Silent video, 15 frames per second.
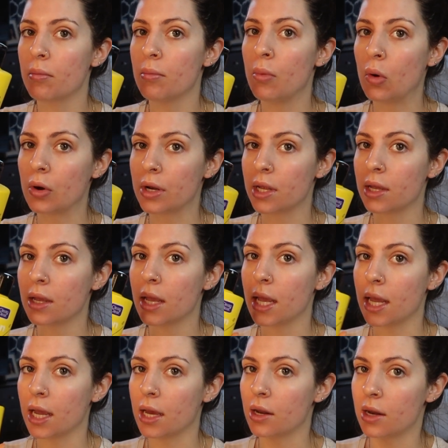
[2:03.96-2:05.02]
morning
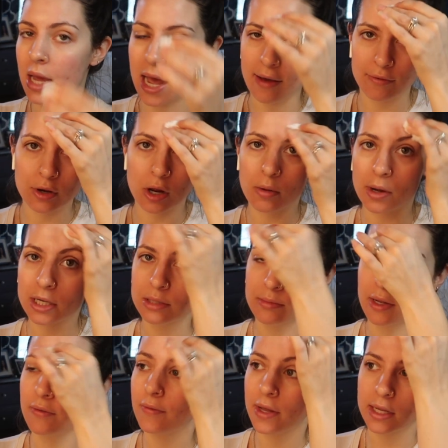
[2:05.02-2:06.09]
and after I wash
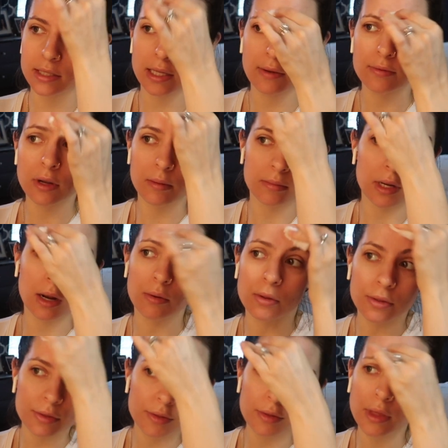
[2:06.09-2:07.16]
my face. After I'm done
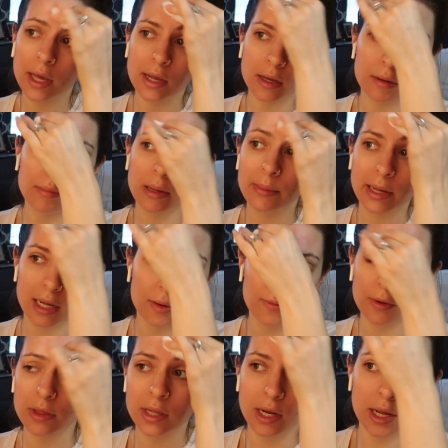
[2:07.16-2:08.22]
with like my makeup
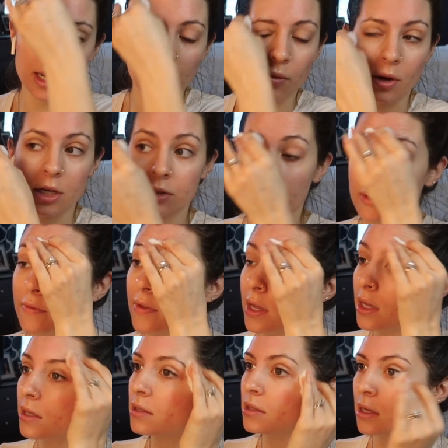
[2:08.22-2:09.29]
for the day, I wash my
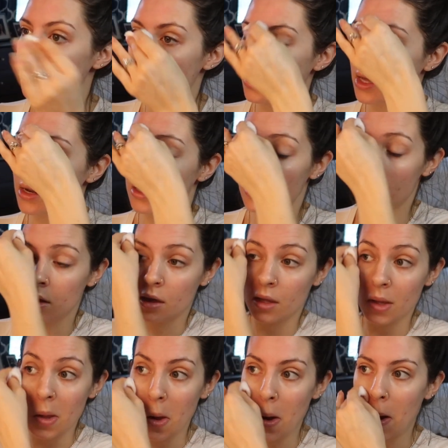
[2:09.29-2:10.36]
face and then
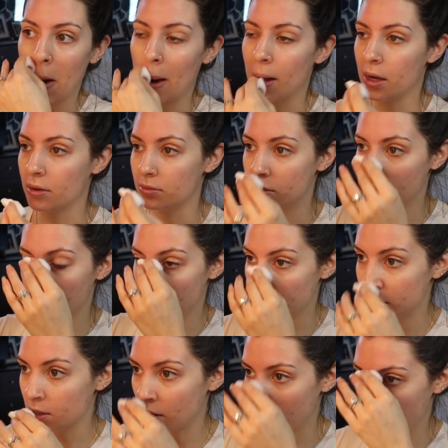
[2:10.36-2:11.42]
do
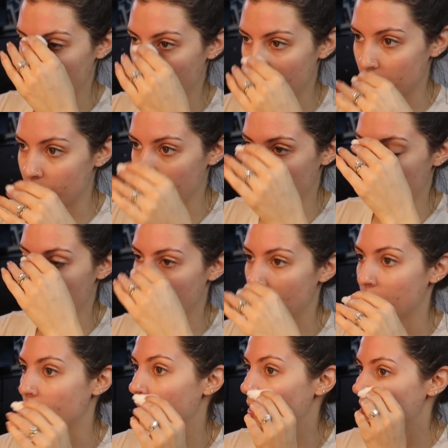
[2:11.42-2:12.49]
this toner and then put on
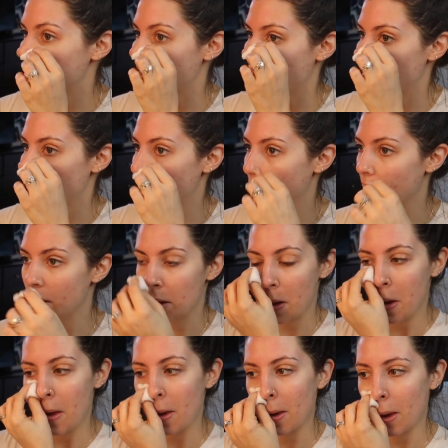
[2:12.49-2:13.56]
all my stuff.
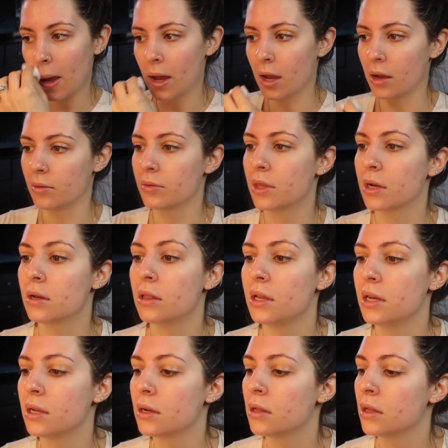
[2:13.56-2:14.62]
The
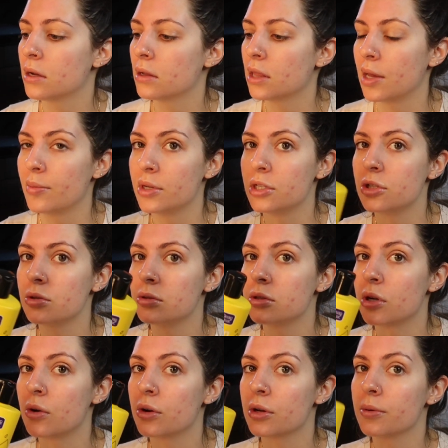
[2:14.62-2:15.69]
Clean and Clear lemon juice
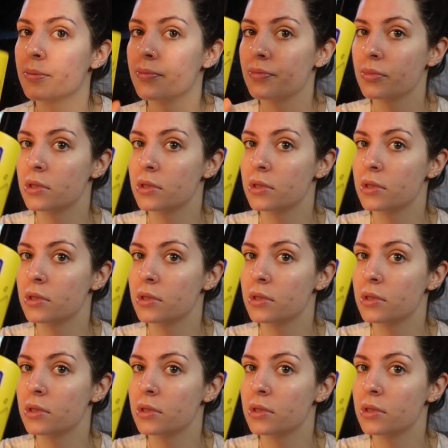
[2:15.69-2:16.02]
toner,